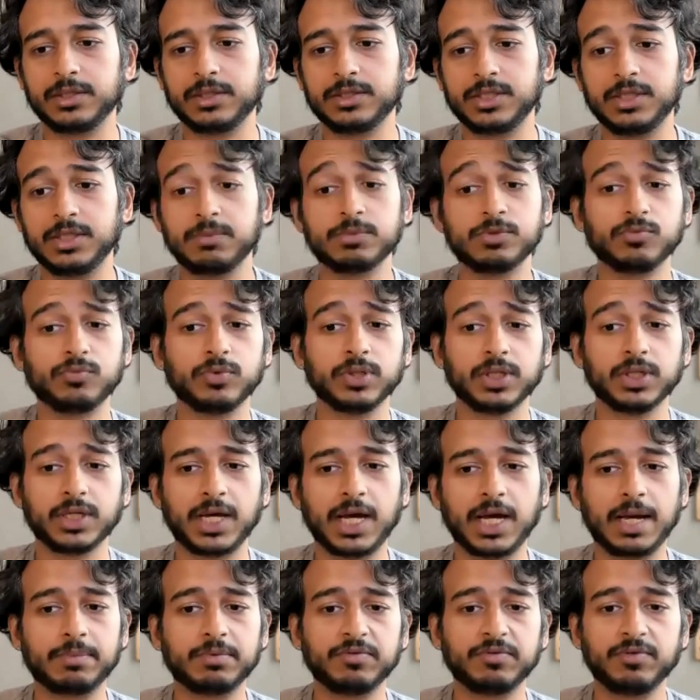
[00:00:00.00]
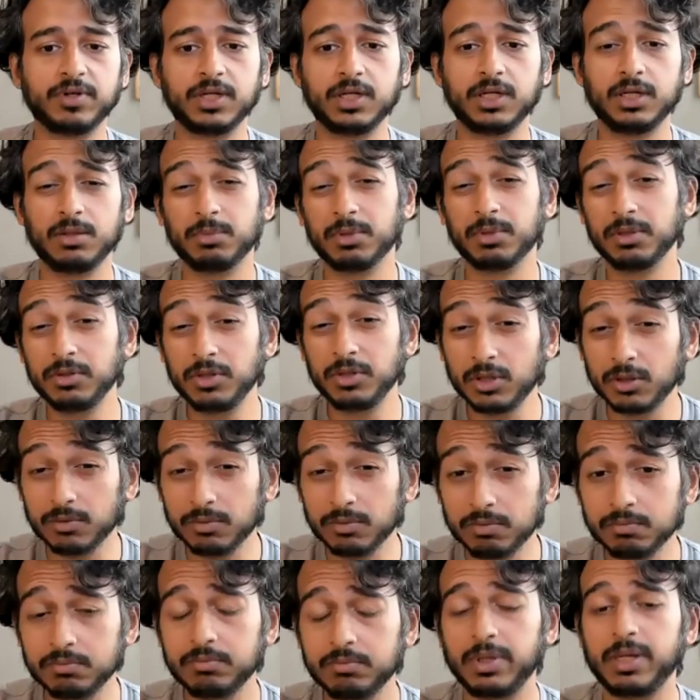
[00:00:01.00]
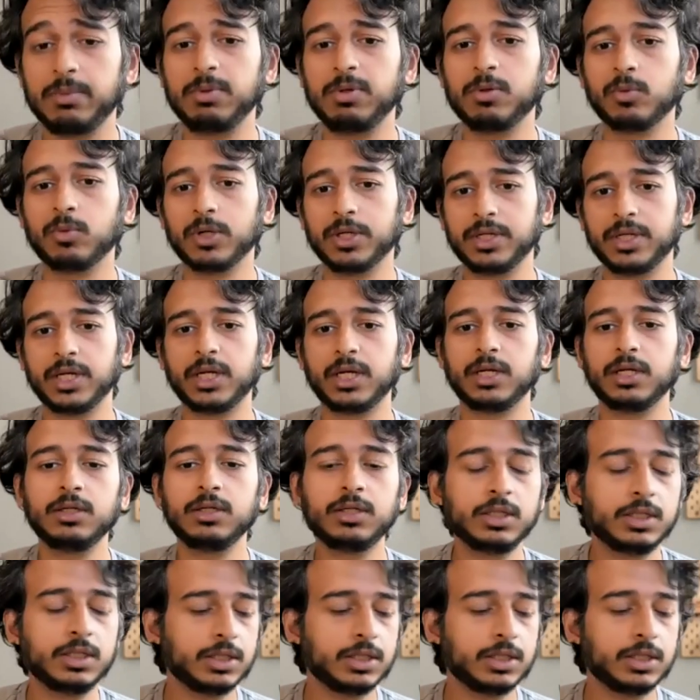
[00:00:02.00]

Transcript: seems really captivating. But you know, maybe one day.